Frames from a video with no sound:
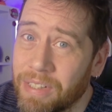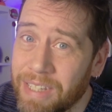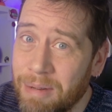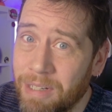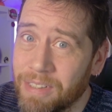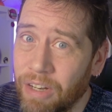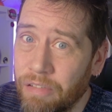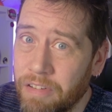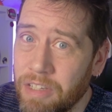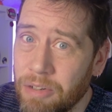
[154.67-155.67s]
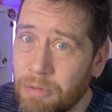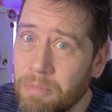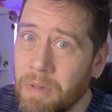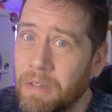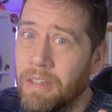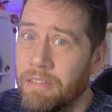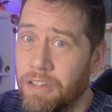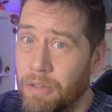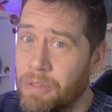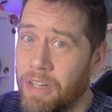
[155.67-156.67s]
But the same does go for you.
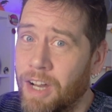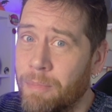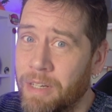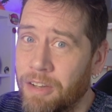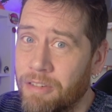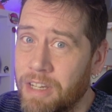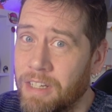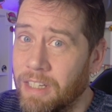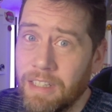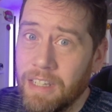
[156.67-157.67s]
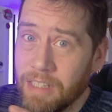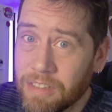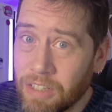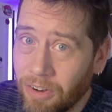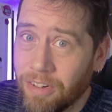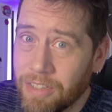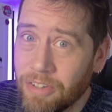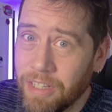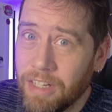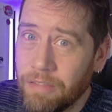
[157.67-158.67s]
If you lose an arm in the arena, it's gone
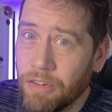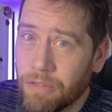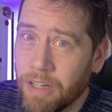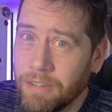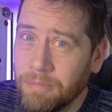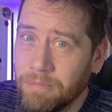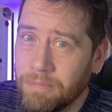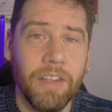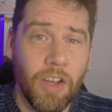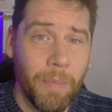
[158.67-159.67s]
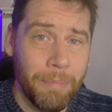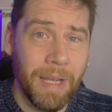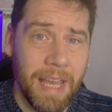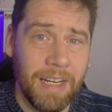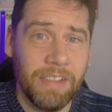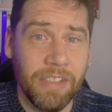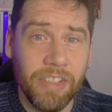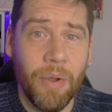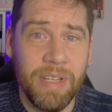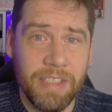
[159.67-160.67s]
until the end of your run. The combat mechanics are
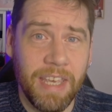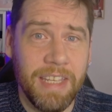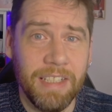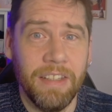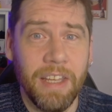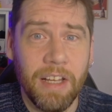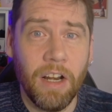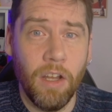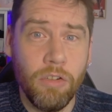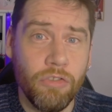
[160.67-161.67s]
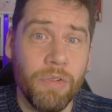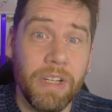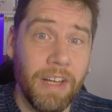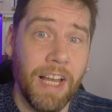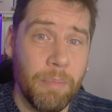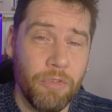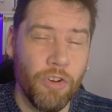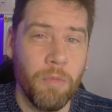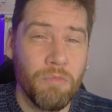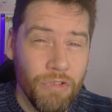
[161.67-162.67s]
so entertaining that Clone Drone in the
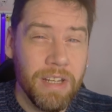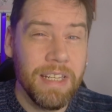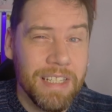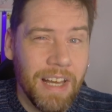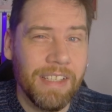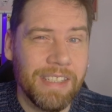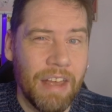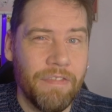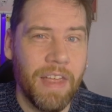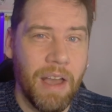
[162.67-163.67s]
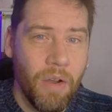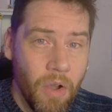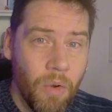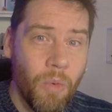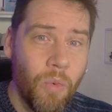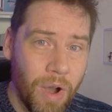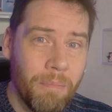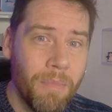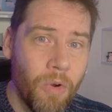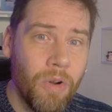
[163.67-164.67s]
Hyperdome really does have that
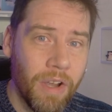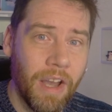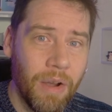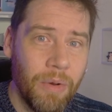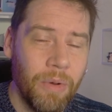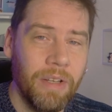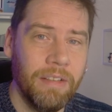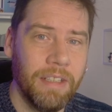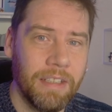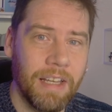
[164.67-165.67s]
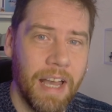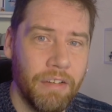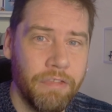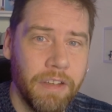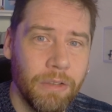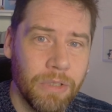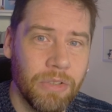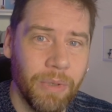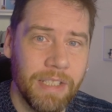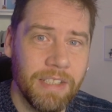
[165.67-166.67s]
one more go kind of feel
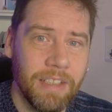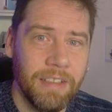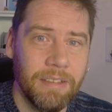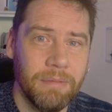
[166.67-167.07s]
to it.